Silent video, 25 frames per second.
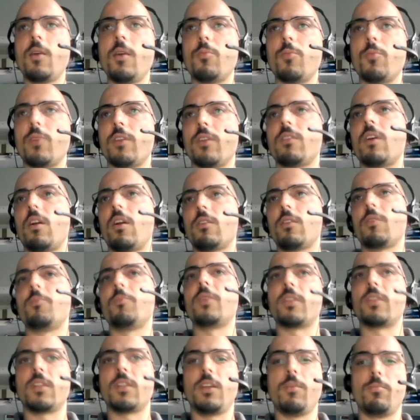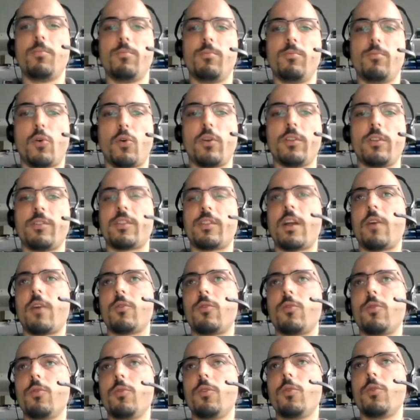But it ultimately boils down
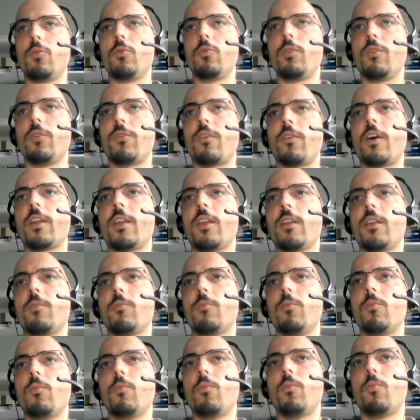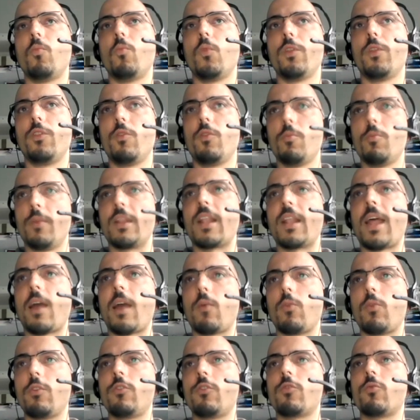to you defining with human
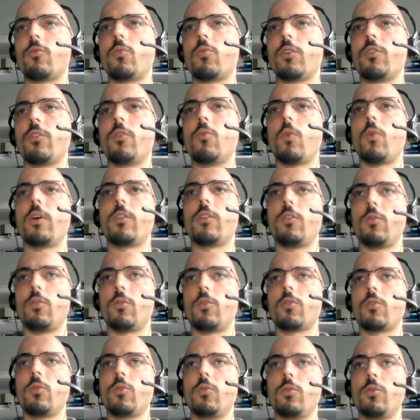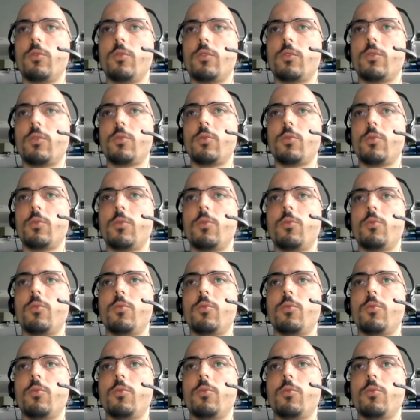language what you want your tools to